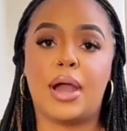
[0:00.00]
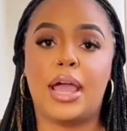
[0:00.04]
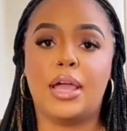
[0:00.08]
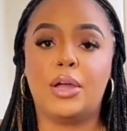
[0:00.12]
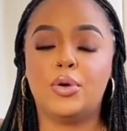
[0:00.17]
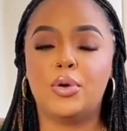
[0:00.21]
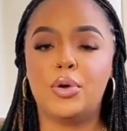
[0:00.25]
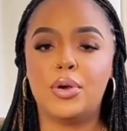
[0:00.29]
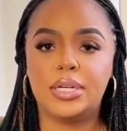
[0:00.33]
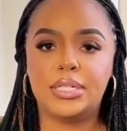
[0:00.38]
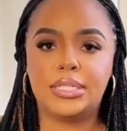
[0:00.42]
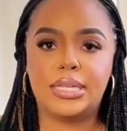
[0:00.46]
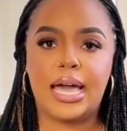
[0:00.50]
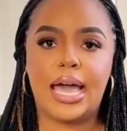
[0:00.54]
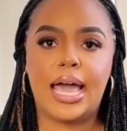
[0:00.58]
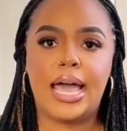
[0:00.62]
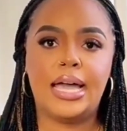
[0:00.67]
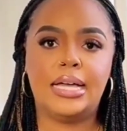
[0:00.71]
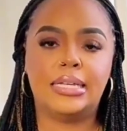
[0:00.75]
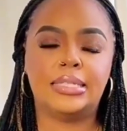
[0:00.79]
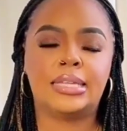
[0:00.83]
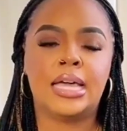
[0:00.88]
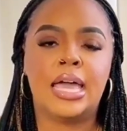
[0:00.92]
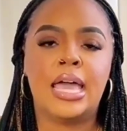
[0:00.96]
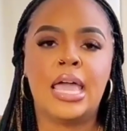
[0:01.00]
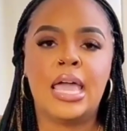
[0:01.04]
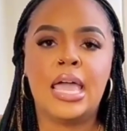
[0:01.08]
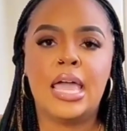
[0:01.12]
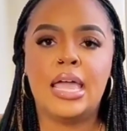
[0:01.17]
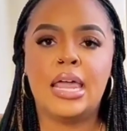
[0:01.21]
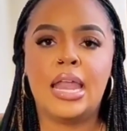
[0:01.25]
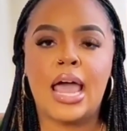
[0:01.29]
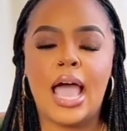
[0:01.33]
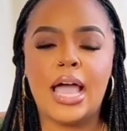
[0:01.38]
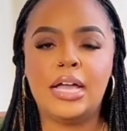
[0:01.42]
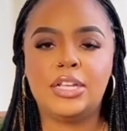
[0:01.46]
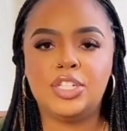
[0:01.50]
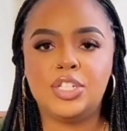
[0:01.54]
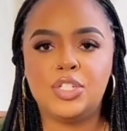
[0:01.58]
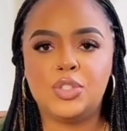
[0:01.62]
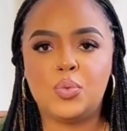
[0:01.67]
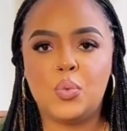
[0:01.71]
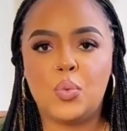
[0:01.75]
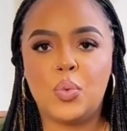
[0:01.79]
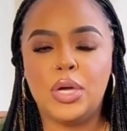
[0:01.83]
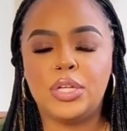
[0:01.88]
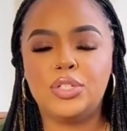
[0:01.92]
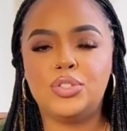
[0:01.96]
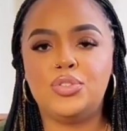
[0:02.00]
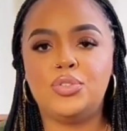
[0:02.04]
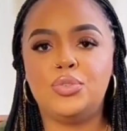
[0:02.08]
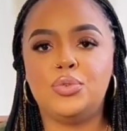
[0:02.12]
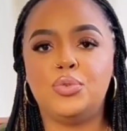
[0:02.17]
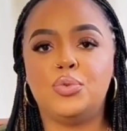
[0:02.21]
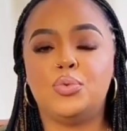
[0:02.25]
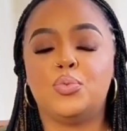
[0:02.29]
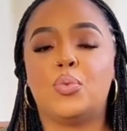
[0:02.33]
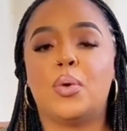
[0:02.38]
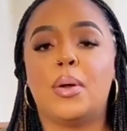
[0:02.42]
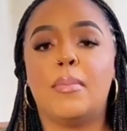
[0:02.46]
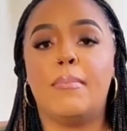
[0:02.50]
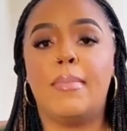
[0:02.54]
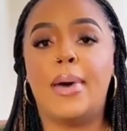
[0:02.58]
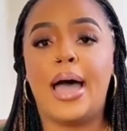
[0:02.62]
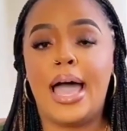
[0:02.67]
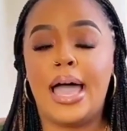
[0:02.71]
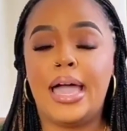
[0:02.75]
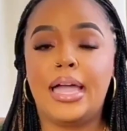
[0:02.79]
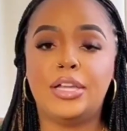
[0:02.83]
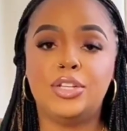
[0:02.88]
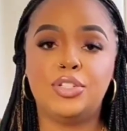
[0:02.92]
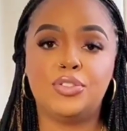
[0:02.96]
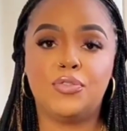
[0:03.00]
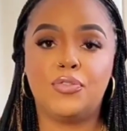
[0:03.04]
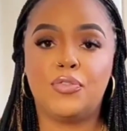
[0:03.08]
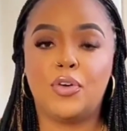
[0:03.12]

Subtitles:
He had personal chefs, private bodyguards,